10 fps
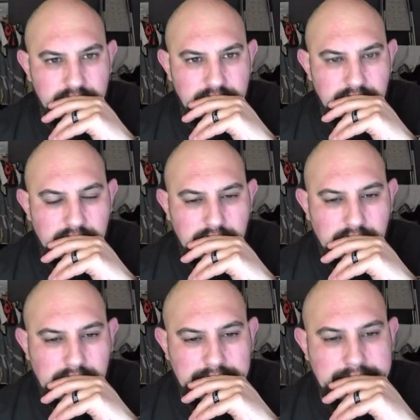And
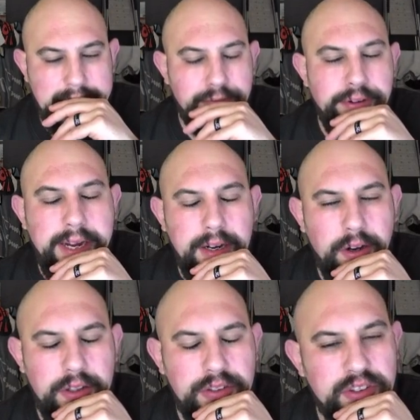they realized as
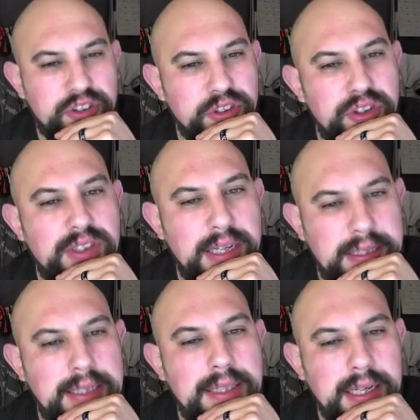soon as they did that, they went,